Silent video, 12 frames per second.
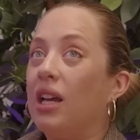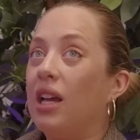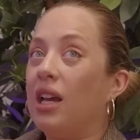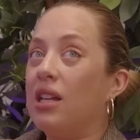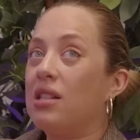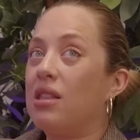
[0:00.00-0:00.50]

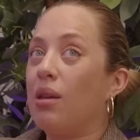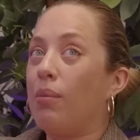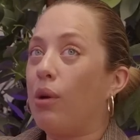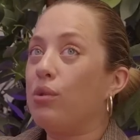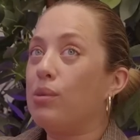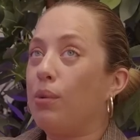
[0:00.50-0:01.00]
is the
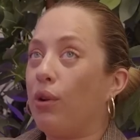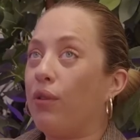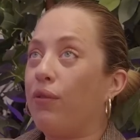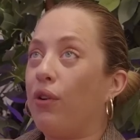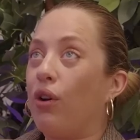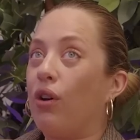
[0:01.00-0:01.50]
most
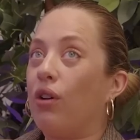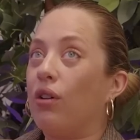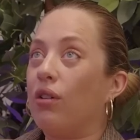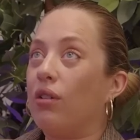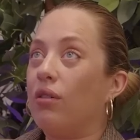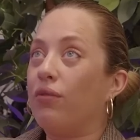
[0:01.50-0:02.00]
beautiful
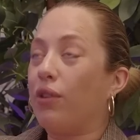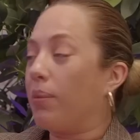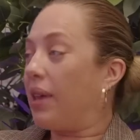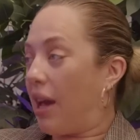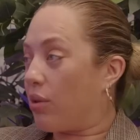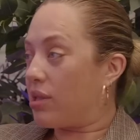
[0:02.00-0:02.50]
from
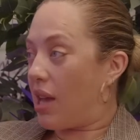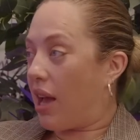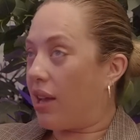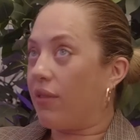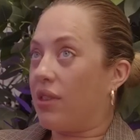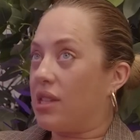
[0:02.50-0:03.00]
the
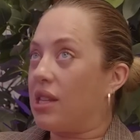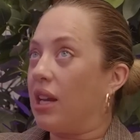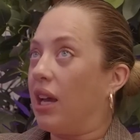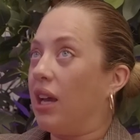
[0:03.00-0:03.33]
outside of the city.